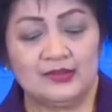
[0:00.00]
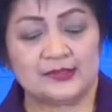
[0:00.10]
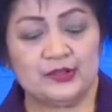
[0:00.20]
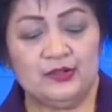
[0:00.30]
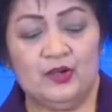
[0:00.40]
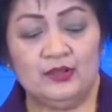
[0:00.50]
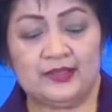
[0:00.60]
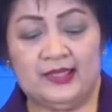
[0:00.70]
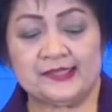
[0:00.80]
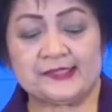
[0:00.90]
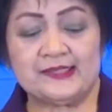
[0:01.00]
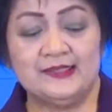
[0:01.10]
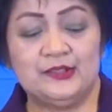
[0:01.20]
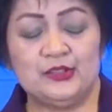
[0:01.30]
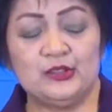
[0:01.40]
So all this,
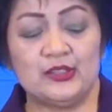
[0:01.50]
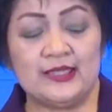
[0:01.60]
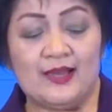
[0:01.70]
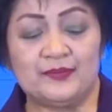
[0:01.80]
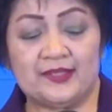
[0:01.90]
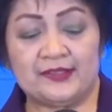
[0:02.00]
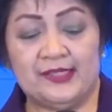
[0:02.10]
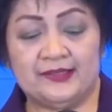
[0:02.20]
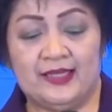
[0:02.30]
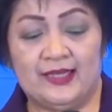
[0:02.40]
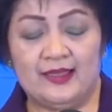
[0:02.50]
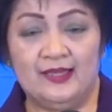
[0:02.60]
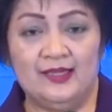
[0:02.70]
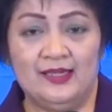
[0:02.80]
you're looking up the 13